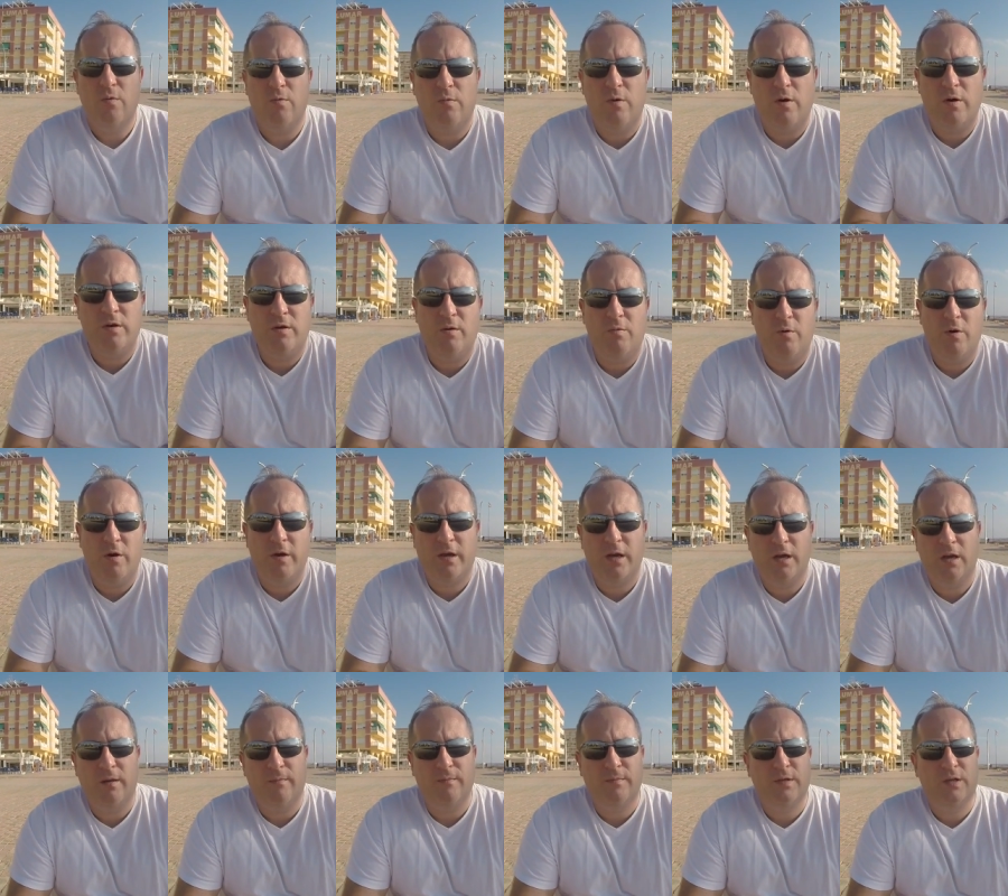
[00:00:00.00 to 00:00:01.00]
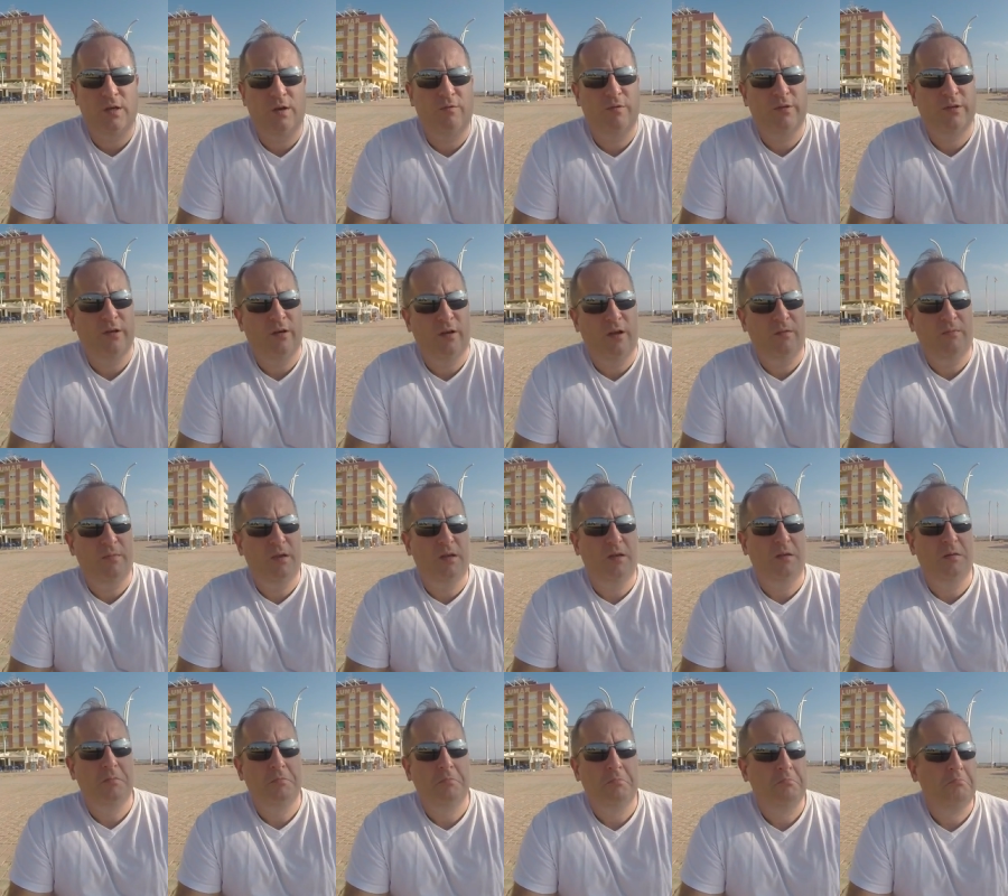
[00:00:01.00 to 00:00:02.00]
while you're working up to your retirement,
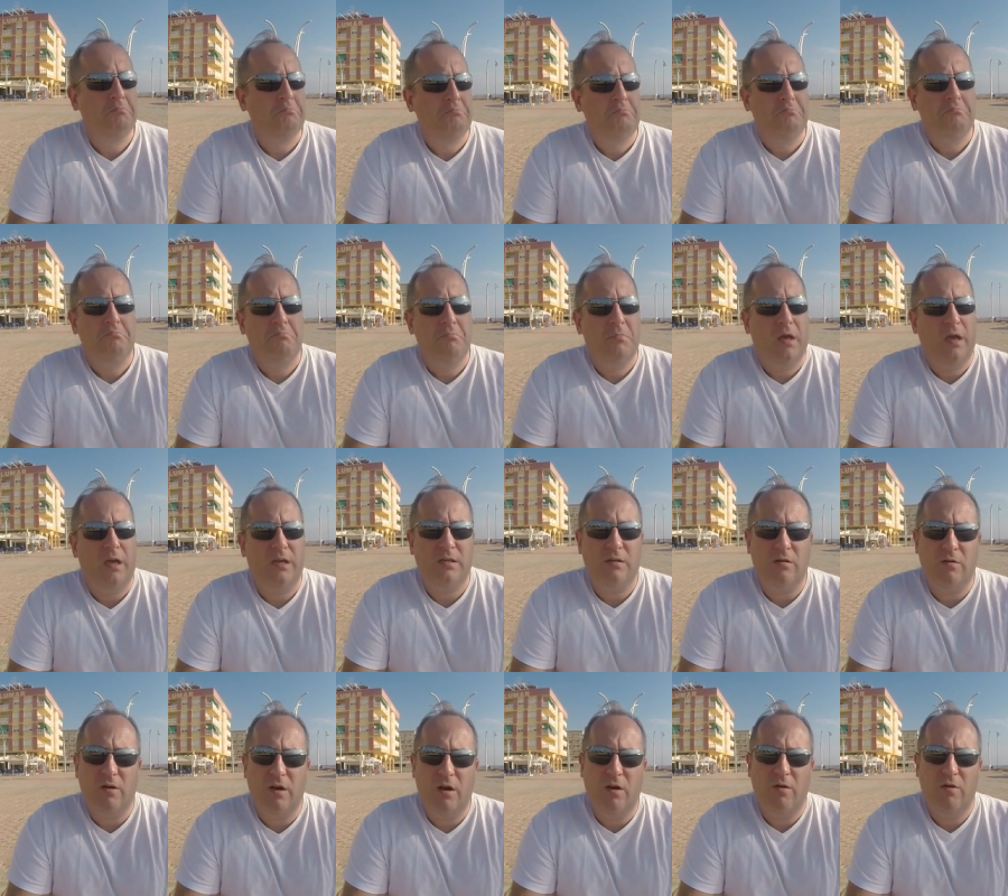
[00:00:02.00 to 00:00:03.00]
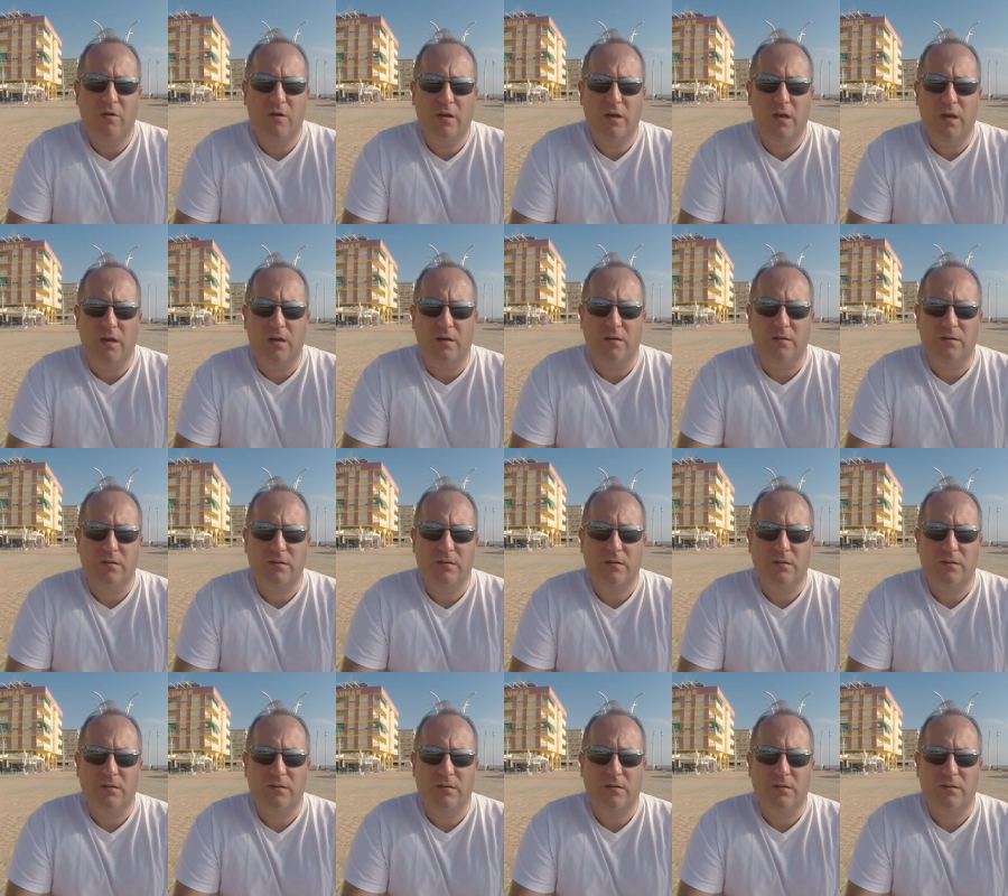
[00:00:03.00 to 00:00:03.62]
it's not going to hurt you.